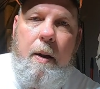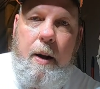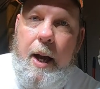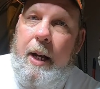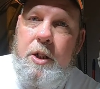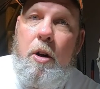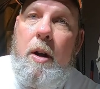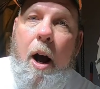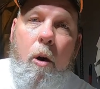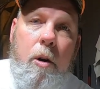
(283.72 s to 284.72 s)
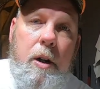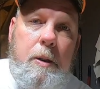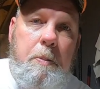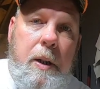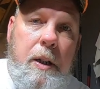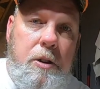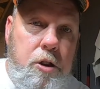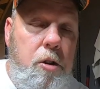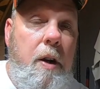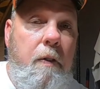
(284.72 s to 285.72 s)
like I told you, I ordered this because of
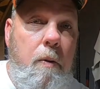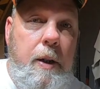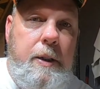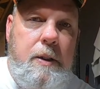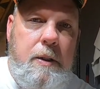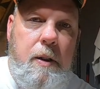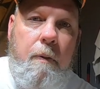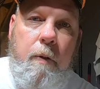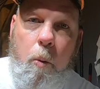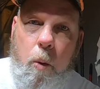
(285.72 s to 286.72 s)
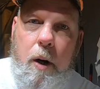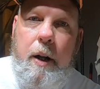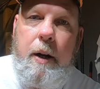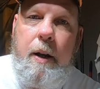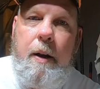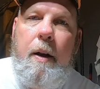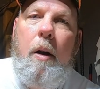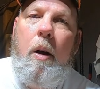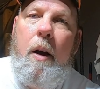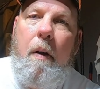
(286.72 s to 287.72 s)
2 different reasons. For one,
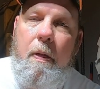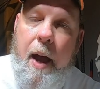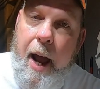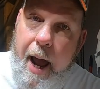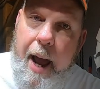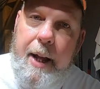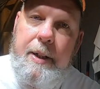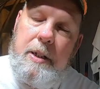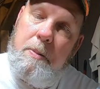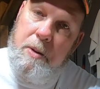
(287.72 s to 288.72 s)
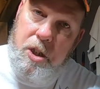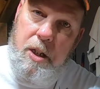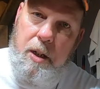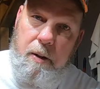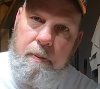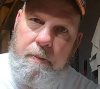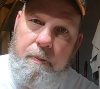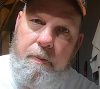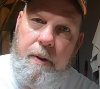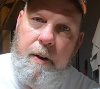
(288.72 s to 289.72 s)
they had this machine.
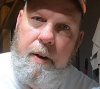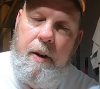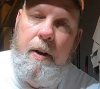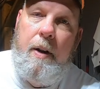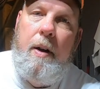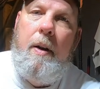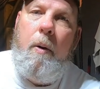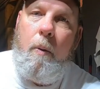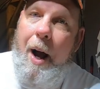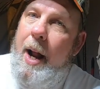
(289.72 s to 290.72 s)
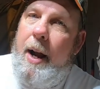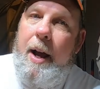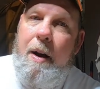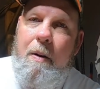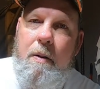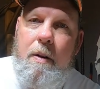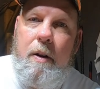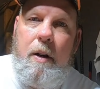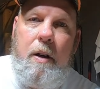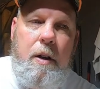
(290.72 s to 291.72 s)
Right now,
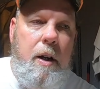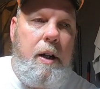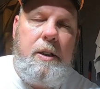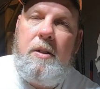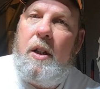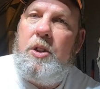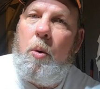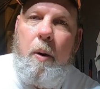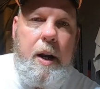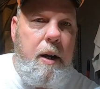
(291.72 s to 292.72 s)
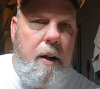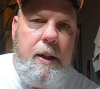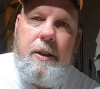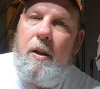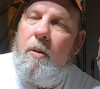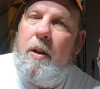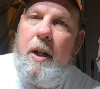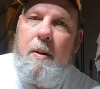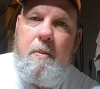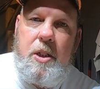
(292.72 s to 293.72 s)
there is such a waiting list on
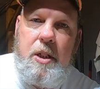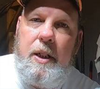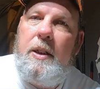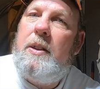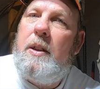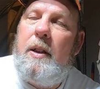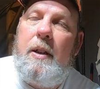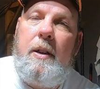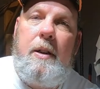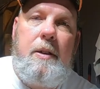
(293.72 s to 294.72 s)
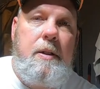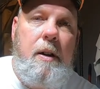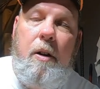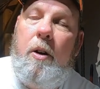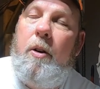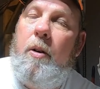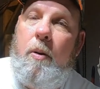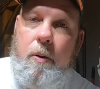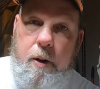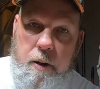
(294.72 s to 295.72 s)
getting machines, it is
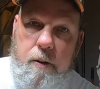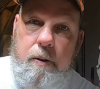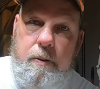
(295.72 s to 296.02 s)
unreal.